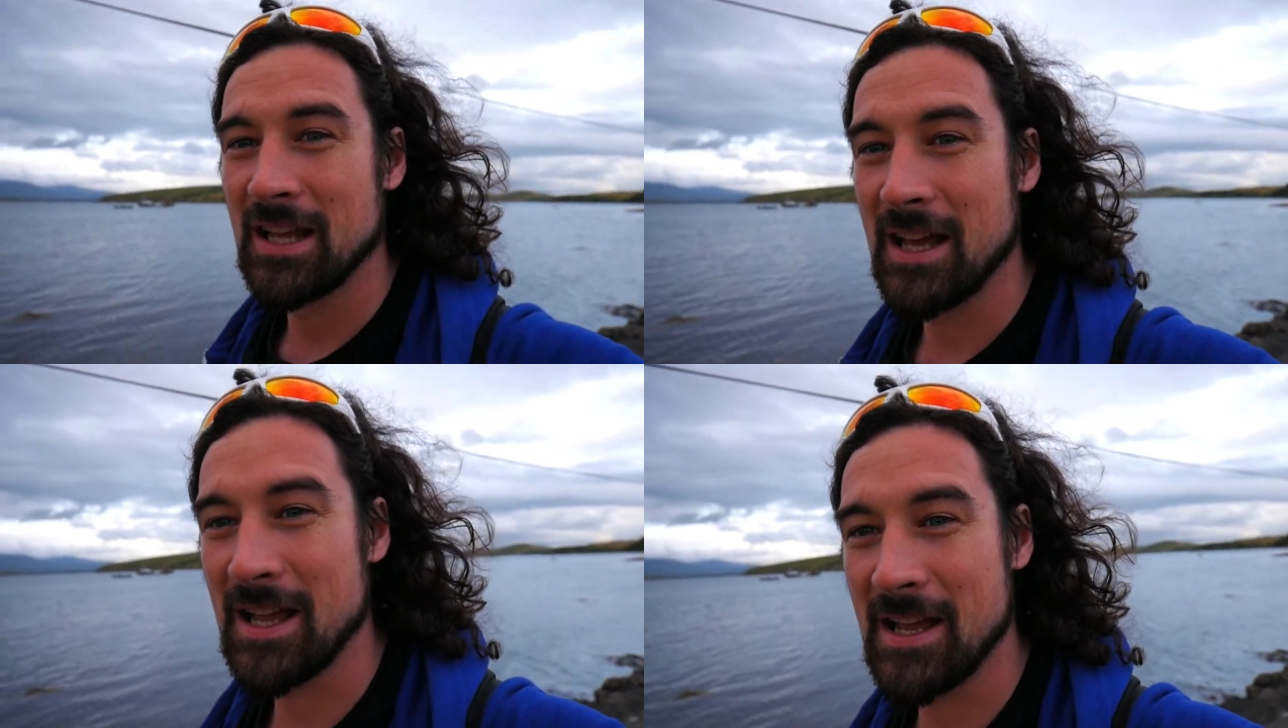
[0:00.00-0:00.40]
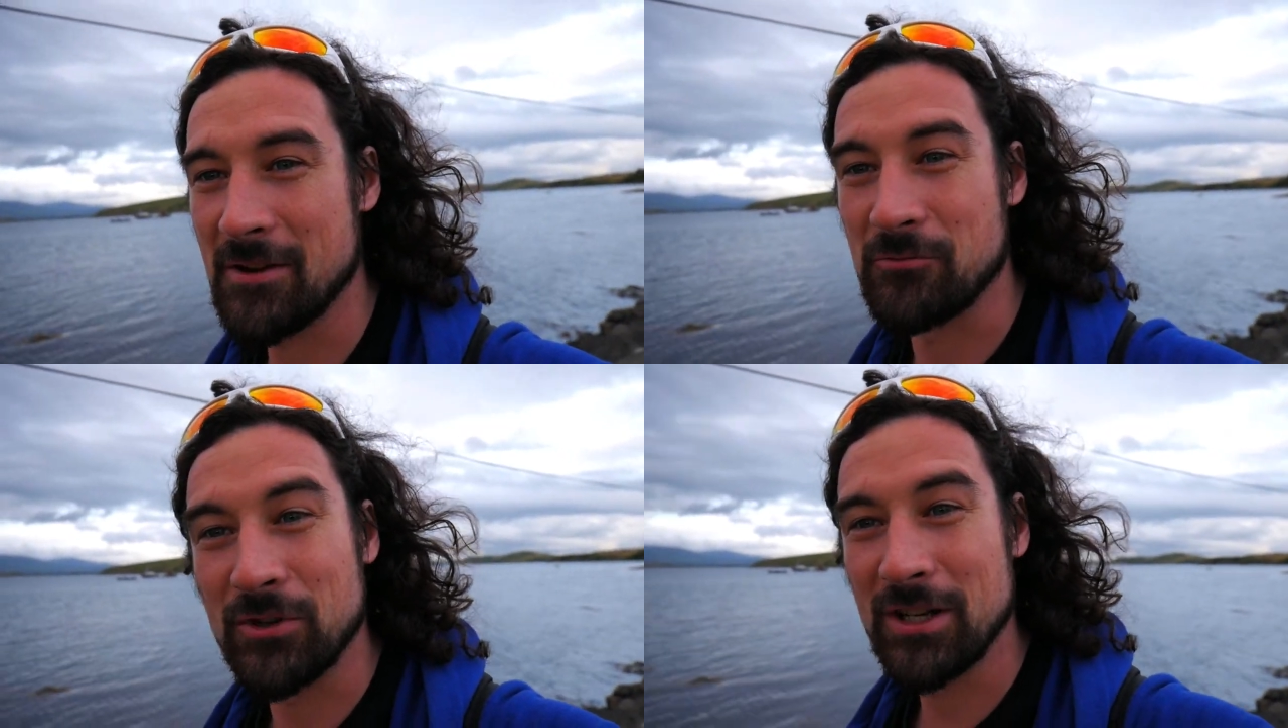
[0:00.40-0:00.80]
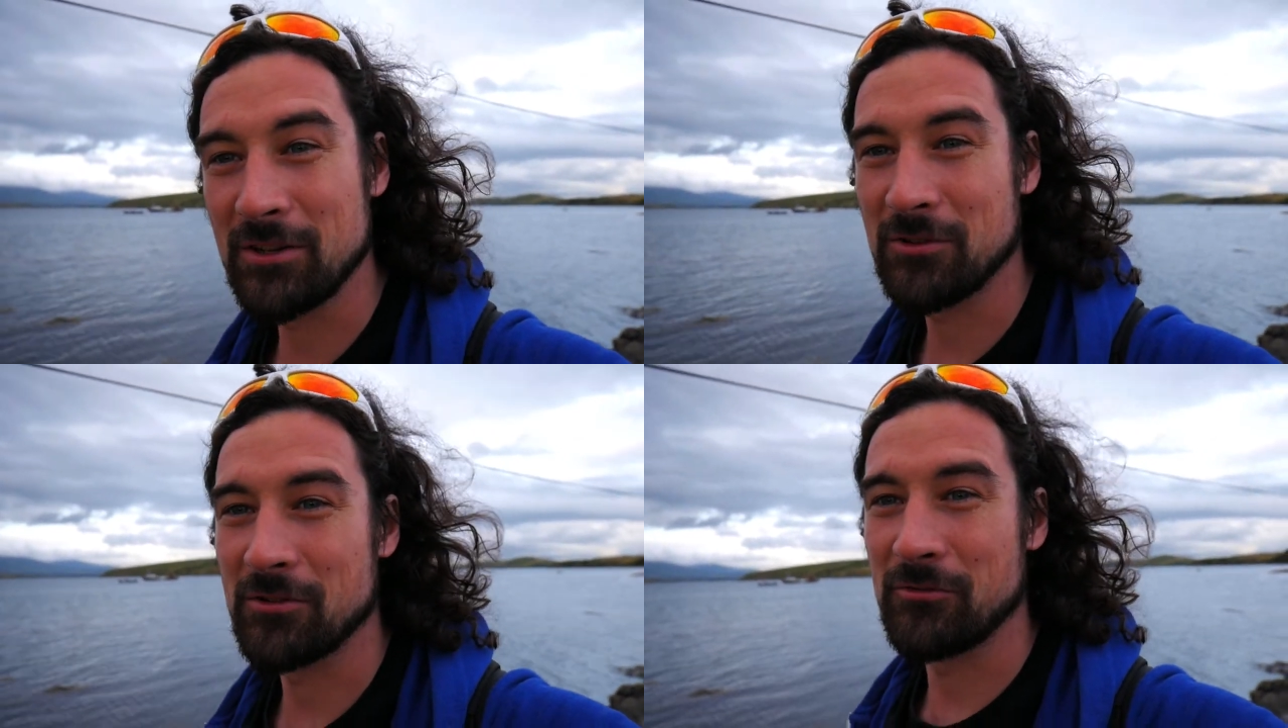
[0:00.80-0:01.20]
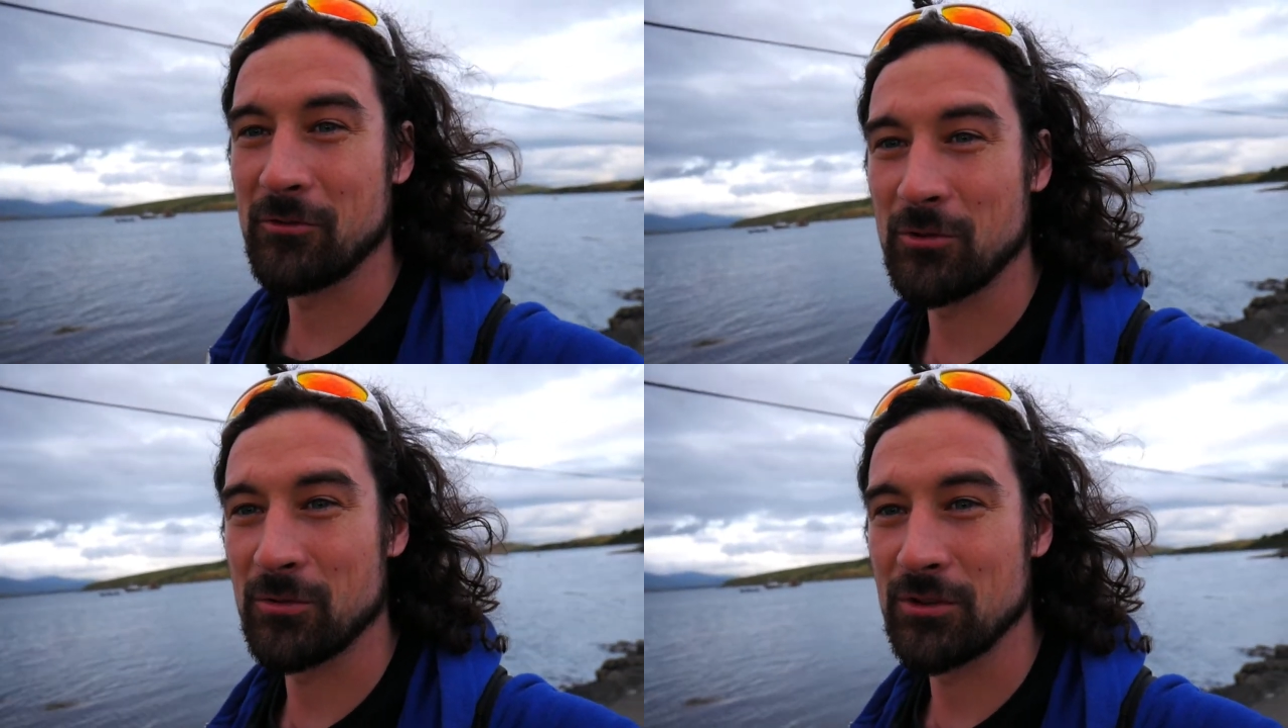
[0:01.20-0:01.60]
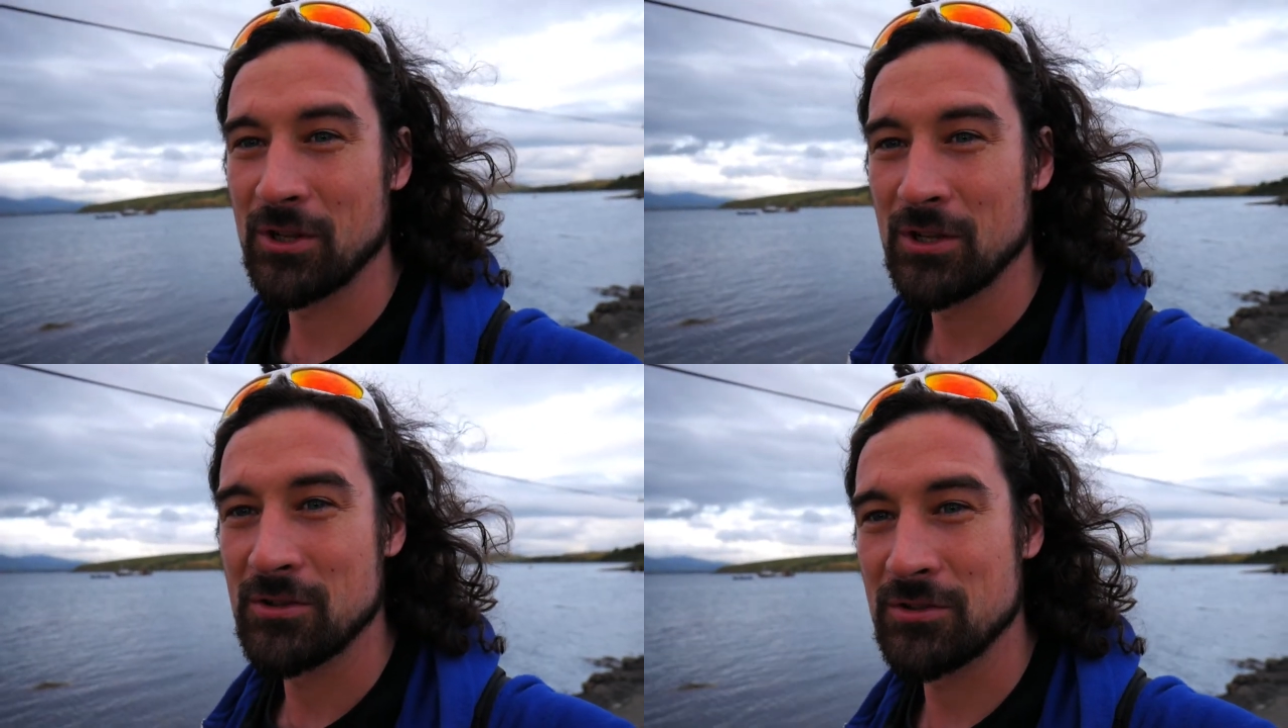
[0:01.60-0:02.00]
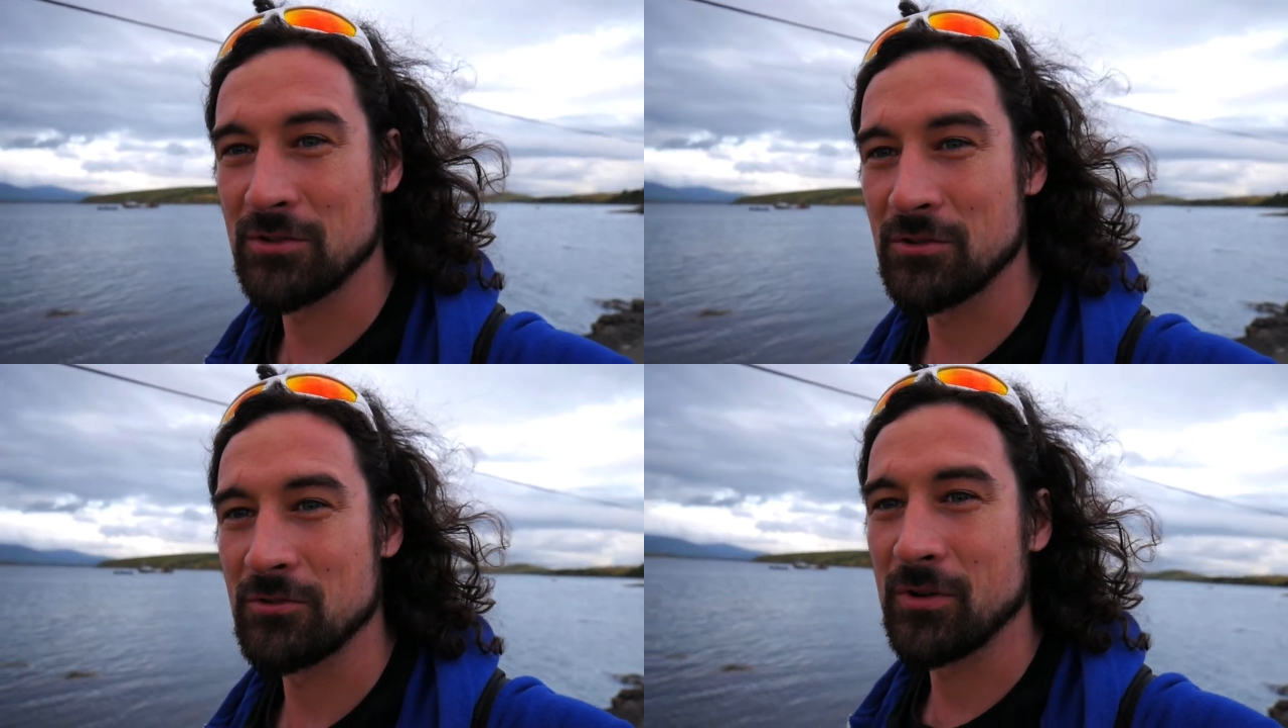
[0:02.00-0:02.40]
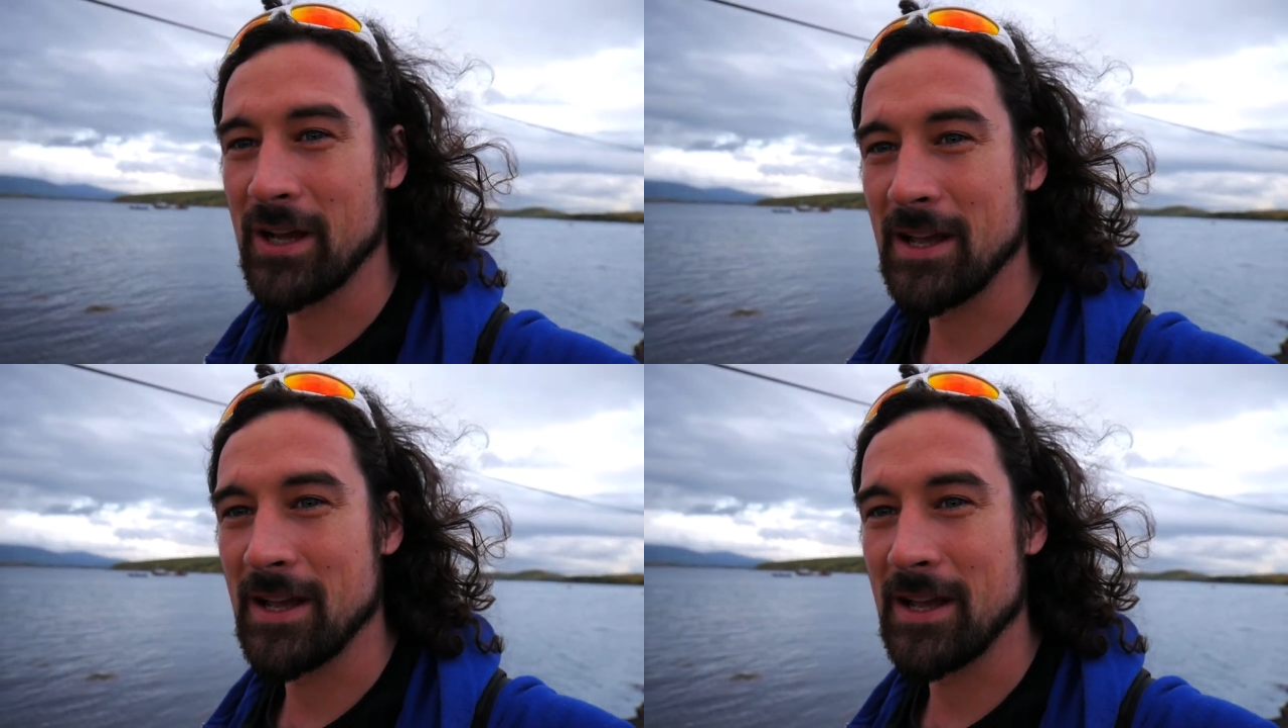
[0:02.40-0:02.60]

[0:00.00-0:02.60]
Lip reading: really looking forward to